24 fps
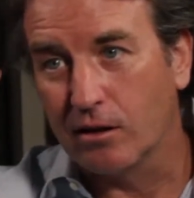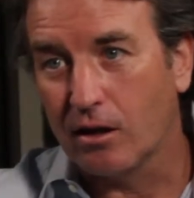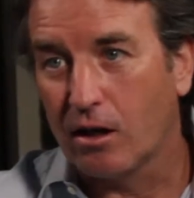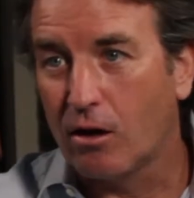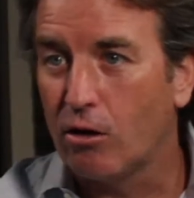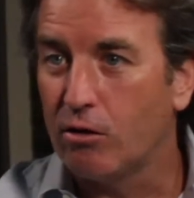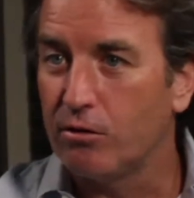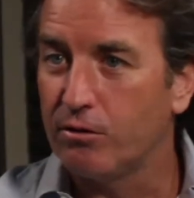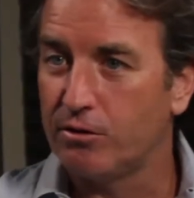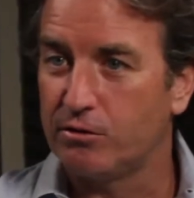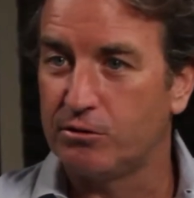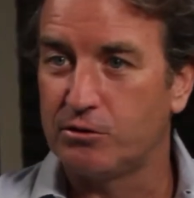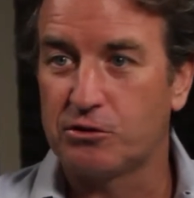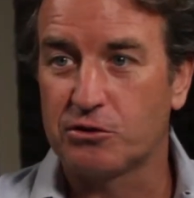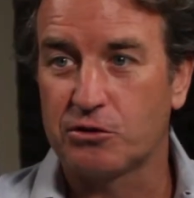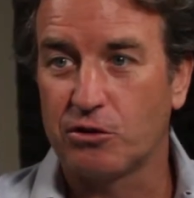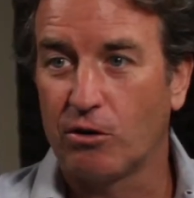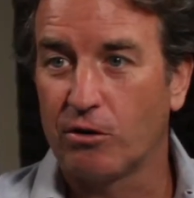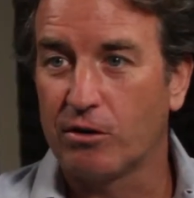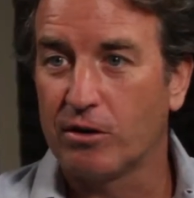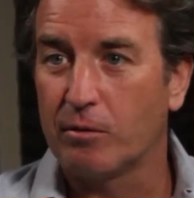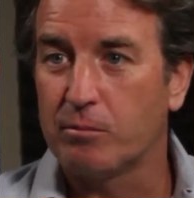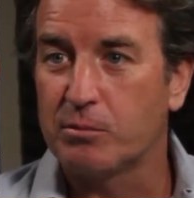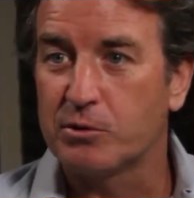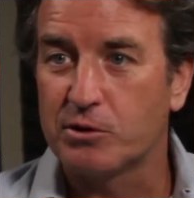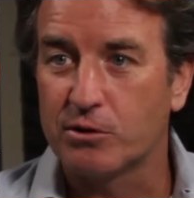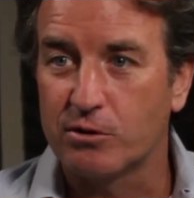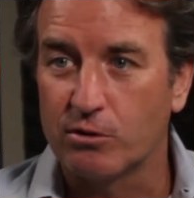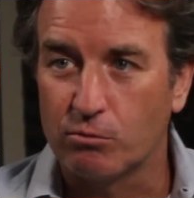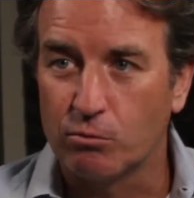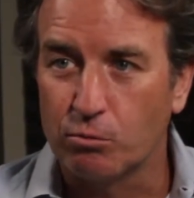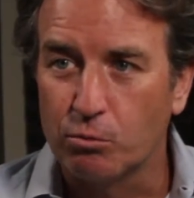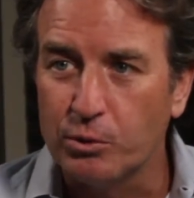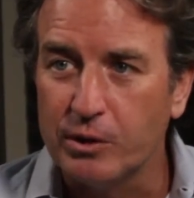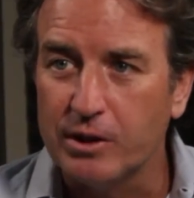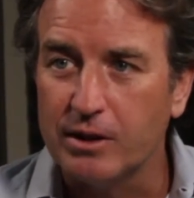all the startups that are
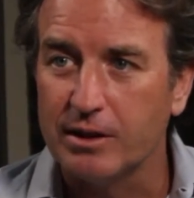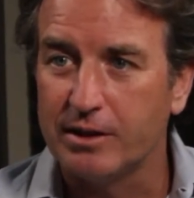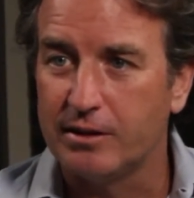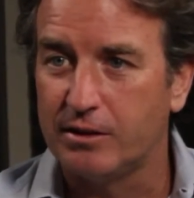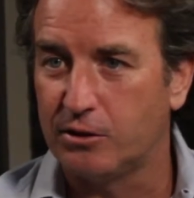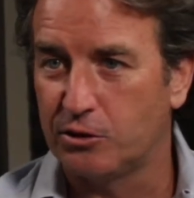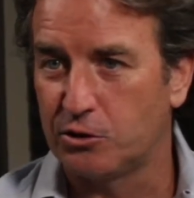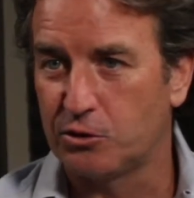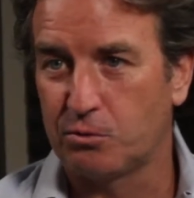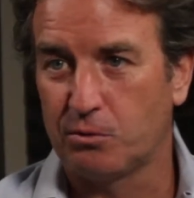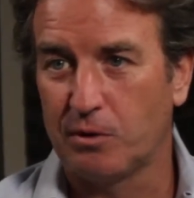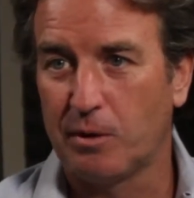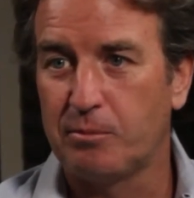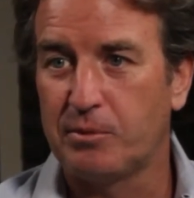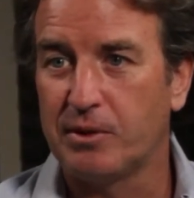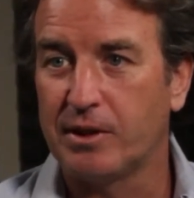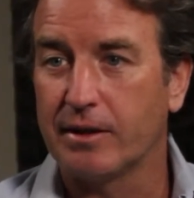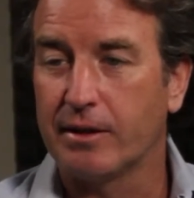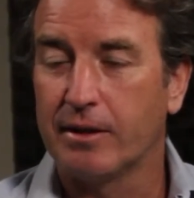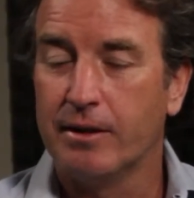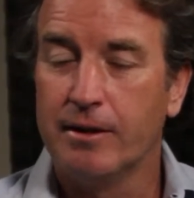really disrupting,